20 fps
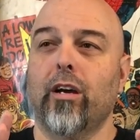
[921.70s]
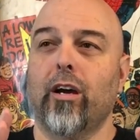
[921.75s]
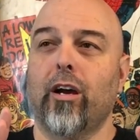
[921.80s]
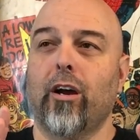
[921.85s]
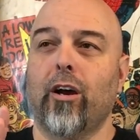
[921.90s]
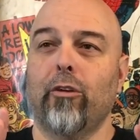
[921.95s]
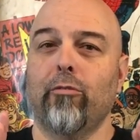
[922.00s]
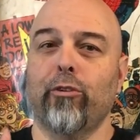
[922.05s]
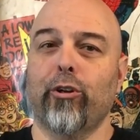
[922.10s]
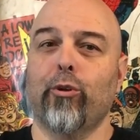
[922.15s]

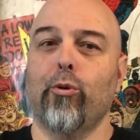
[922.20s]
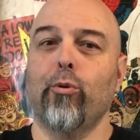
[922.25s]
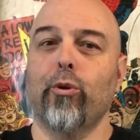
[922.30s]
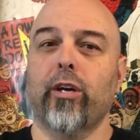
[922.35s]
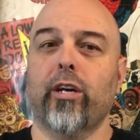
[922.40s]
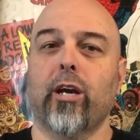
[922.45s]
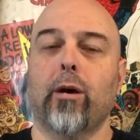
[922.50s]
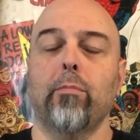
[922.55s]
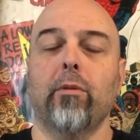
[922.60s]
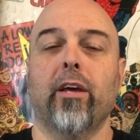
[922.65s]
record a
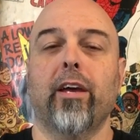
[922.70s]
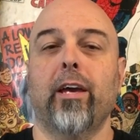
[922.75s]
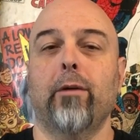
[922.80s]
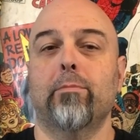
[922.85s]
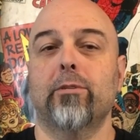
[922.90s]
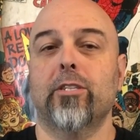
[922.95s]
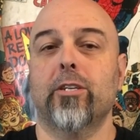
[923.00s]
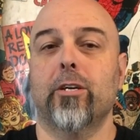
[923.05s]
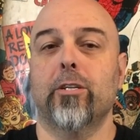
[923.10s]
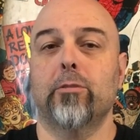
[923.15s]
couple of
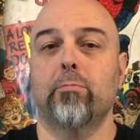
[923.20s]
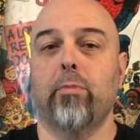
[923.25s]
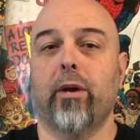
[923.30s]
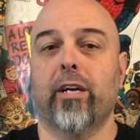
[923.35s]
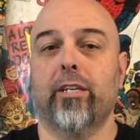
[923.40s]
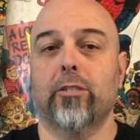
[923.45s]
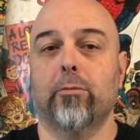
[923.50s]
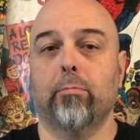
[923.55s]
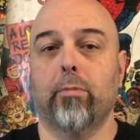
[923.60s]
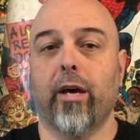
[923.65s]
episodes
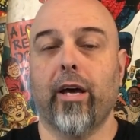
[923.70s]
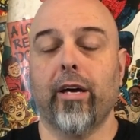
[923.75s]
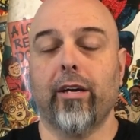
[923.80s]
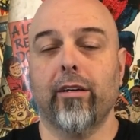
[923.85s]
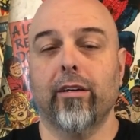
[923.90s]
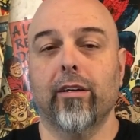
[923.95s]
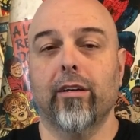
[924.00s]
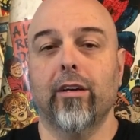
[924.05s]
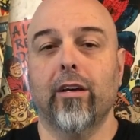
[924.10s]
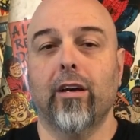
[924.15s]
back to
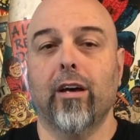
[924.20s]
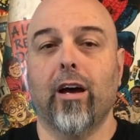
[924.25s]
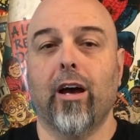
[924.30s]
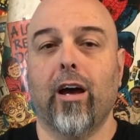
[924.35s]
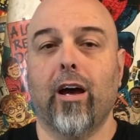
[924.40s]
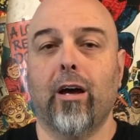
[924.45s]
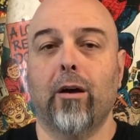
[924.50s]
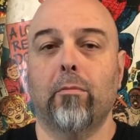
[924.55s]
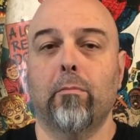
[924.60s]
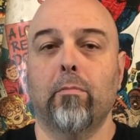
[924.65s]
back,
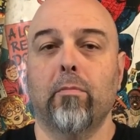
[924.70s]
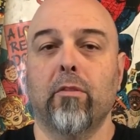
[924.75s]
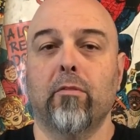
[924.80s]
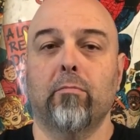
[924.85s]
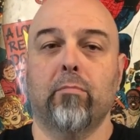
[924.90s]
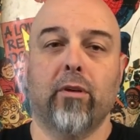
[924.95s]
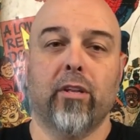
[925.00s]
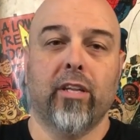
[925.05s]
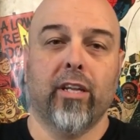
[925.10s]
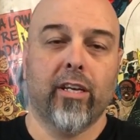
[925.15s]

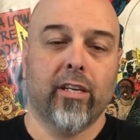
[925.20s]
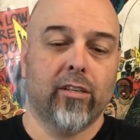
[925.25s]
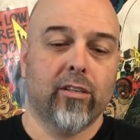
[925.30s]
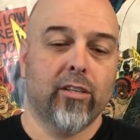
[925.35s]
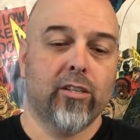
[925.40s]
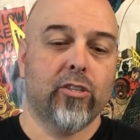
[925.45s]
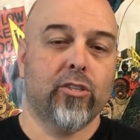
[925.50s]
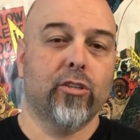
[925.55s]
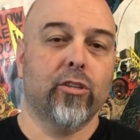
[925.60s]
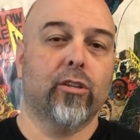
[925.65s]
but then
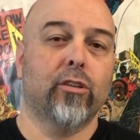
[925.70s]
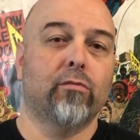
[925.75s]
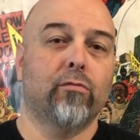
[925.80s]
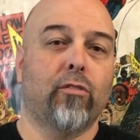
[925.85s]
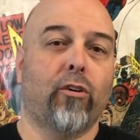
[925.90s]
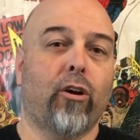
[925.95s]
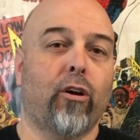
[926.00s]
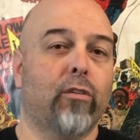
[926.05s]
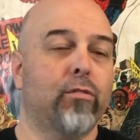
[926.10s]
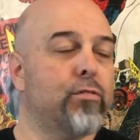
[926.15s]
it still
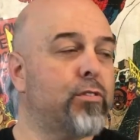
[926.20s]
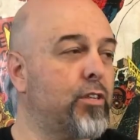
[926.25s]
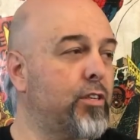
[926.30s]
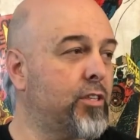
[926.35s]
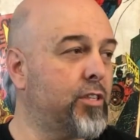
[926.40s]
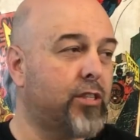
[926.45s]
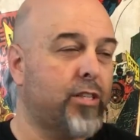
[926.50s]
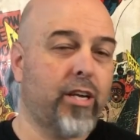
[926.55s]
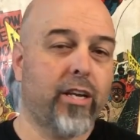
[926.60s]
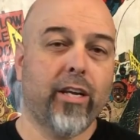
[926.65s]
involves
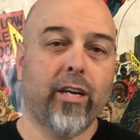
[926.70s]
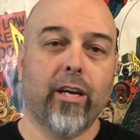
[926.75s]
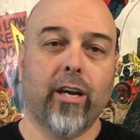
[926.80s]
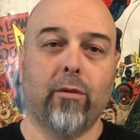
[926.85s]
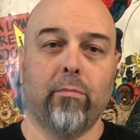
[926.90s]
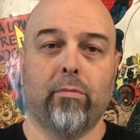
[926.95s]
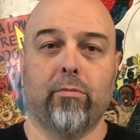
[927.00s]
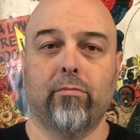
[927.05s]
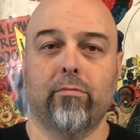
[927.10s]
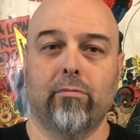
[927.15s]
setting
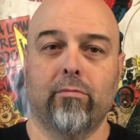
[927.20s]
up